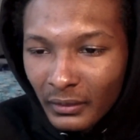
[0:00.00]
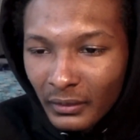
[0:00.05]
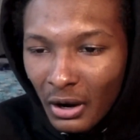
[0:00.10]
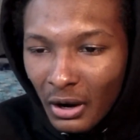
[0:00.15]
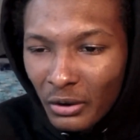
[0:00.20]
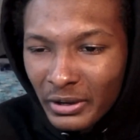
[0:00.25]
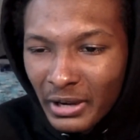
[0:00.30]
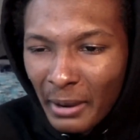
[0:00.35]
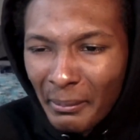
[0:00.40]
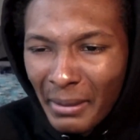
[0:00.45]
Oh,
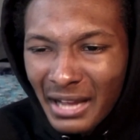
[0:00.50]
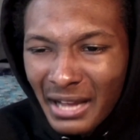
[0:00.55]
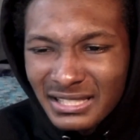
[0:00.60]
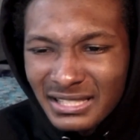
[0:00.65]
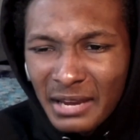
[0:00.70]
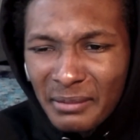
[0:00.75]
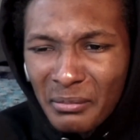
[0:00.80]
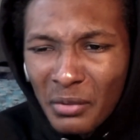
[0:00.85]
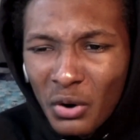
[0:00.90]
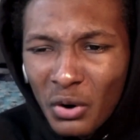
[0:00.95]
yeah,
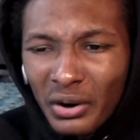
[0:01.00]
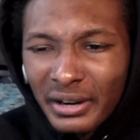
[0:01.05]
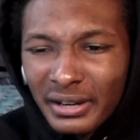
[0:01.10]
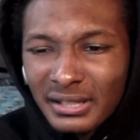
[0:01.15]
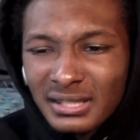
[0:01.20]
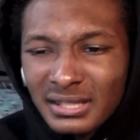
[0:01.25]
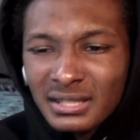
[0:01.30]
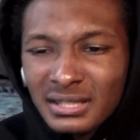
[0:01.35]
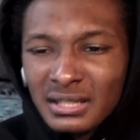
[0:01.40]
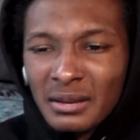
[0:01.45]
Monte
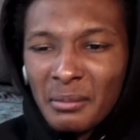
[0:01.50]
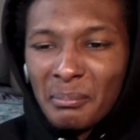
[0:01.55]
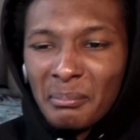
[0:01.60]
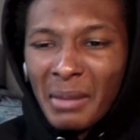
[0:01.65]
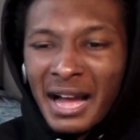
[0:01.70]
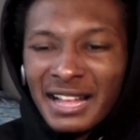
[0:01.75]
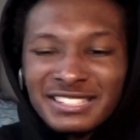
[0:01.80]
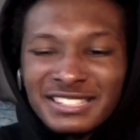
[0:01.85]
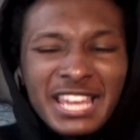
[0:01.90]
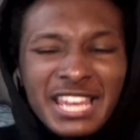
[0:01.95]
Morris
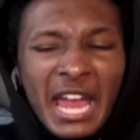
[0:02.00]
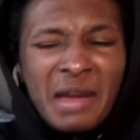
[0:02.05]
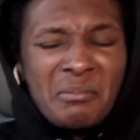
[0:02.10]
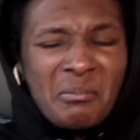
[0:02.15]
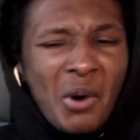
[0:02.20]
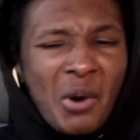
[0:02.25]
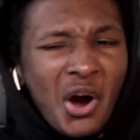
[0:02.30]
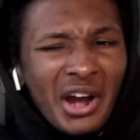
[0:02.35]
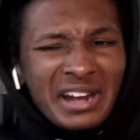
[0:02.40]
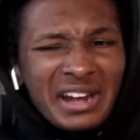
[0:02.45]

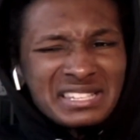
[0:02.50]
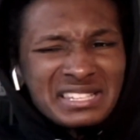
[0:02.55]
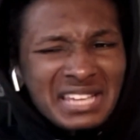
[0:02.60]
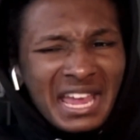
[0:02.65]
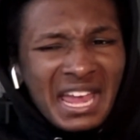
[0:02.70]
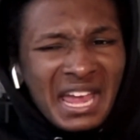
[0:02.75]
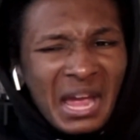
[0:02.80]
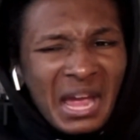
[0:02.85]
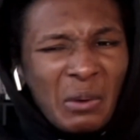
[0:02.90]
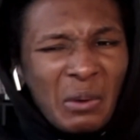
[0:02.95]

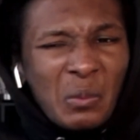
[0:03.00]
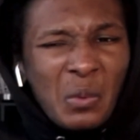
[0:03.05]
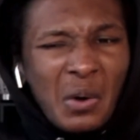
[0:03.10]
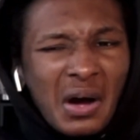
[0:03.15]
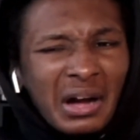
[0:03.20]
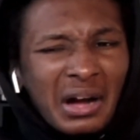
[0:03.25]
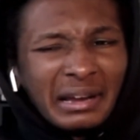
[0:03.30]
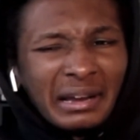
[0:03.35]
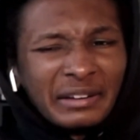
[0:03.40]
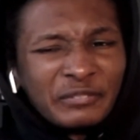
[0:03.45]
and
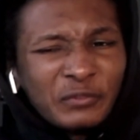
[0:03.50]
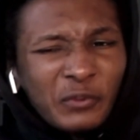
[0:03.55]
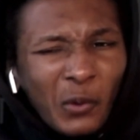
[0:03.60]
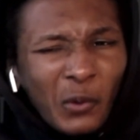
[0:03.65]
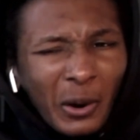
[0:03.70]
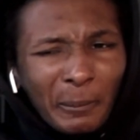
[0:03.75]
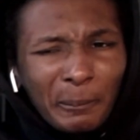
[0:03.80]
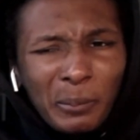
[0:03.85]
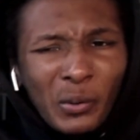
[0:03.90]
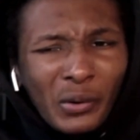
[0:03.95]
one.
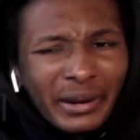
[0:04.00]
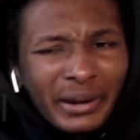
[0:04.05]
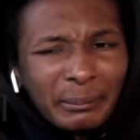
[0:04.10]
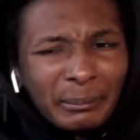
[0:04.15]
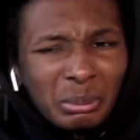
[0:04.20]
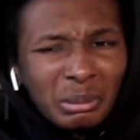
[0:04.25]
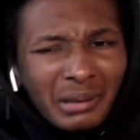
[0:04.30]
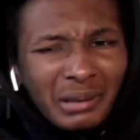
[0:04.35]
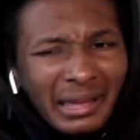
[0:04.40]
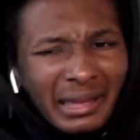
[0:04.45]

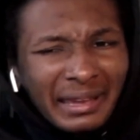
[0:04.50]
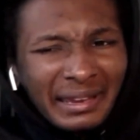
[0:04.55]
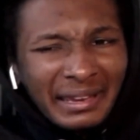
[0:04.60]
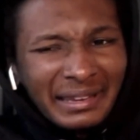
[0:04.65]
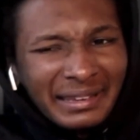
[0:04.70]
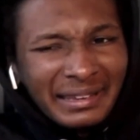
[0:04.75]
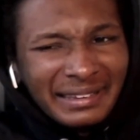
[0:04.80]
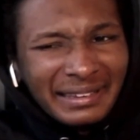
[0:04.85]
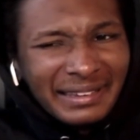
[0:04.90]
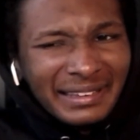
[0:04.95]
4-point play.
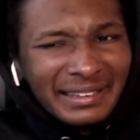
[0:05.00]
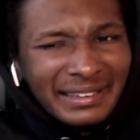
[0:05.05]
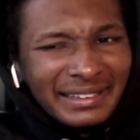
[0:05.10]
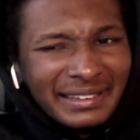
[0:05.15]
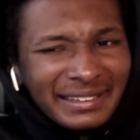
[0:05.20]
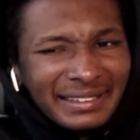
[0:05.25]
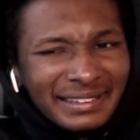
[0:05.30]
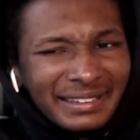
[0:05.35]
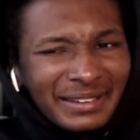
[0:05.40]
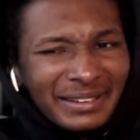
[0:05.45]

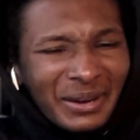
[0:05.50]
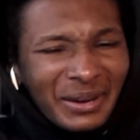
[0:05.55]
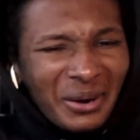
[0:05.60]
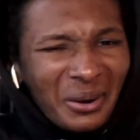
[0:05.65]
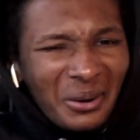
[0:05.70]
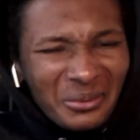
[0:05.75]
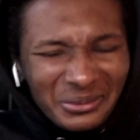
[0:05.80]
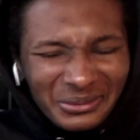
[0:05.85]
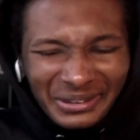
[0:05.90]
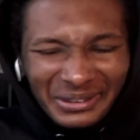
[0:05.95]

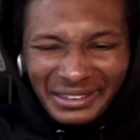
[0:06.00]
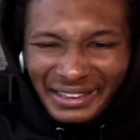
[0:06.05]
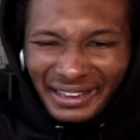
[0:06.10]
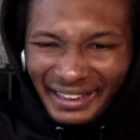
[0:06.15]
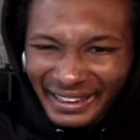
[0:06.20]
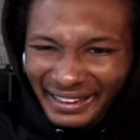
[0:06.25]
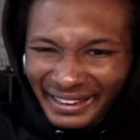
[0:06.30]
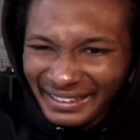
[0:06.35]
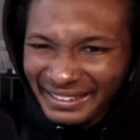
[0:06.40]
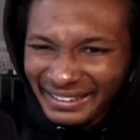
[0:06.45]

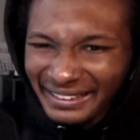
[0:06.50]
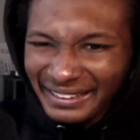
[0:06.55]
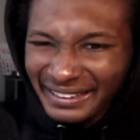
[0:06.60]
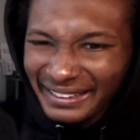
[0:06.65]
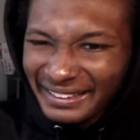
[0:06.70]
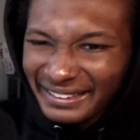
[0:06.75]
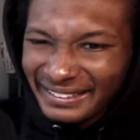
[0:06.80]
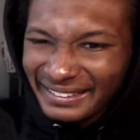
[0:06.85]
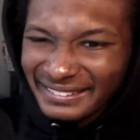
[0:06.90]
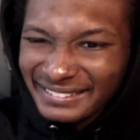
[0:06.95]
Okay.
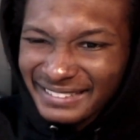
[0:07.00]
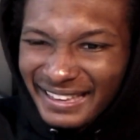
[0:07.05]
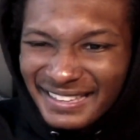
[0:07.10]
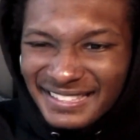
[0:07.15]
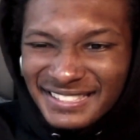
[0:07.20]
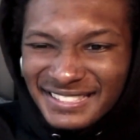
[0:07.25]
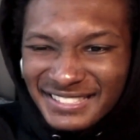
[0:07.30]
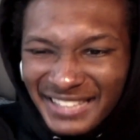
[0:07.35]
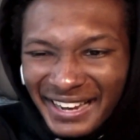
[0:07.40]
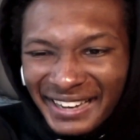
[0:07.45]

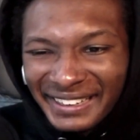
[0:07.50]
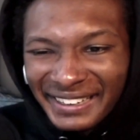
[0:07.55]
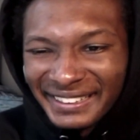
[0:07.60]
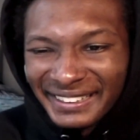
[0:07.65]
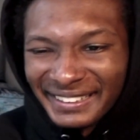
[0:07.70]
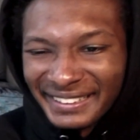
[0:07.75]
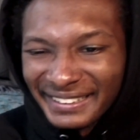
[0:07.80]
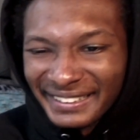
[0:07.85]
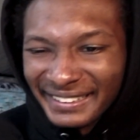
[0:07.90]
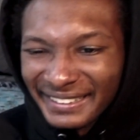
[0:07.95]
Yes, sir.